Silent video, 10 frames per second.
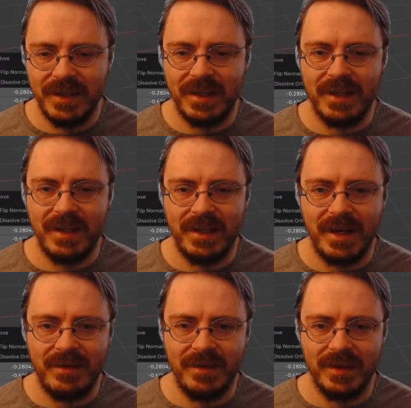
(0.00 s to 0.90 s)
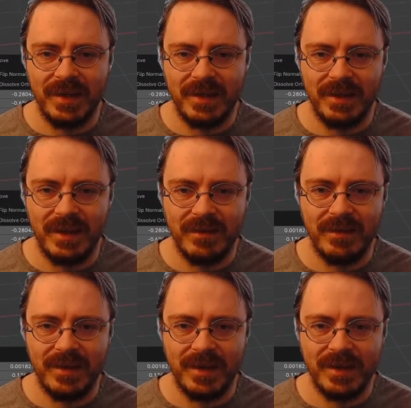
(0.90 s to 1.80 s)
I feel like a lot
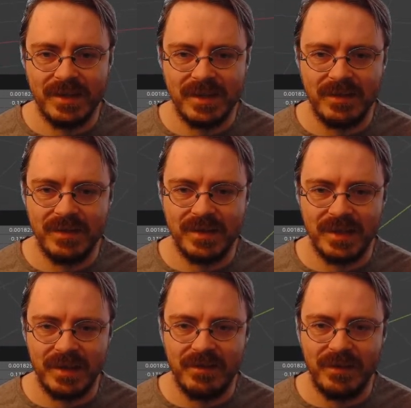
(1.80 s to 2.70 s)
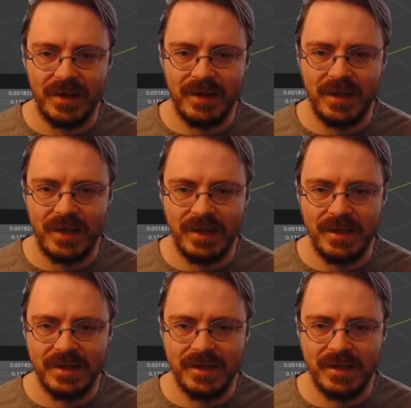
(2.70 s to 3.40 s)
of their stuff is like very